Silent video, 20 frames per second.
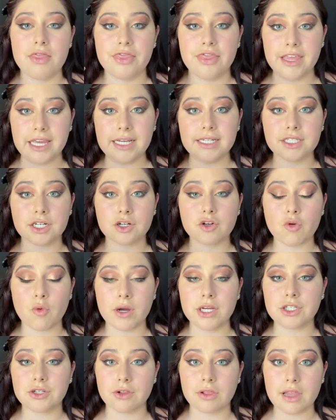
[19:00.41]
These are
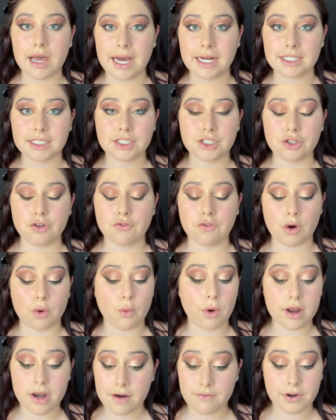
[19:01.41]
going to last you for
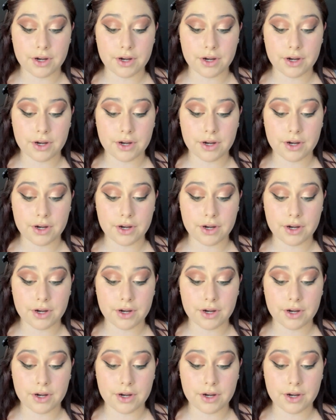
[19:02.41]
whatever